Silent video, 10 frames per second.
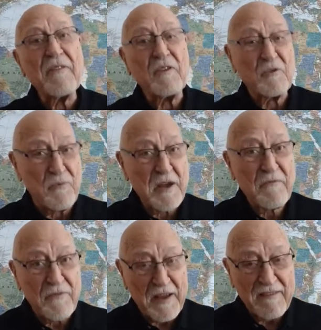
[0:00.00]

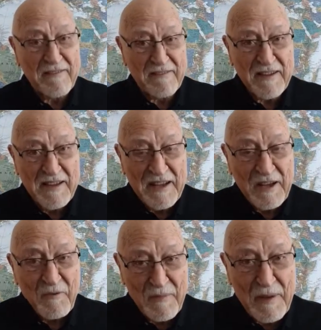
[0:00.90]
spring feasts,
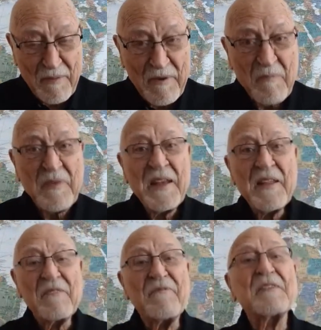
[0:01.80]
remember,
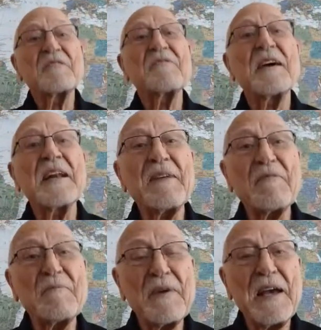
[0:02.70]
the Feast of
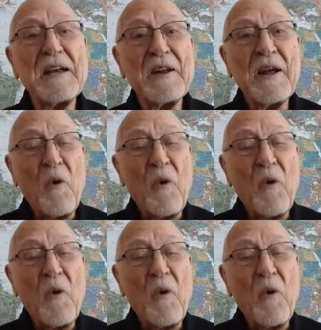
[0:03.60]
Unleavened Bread.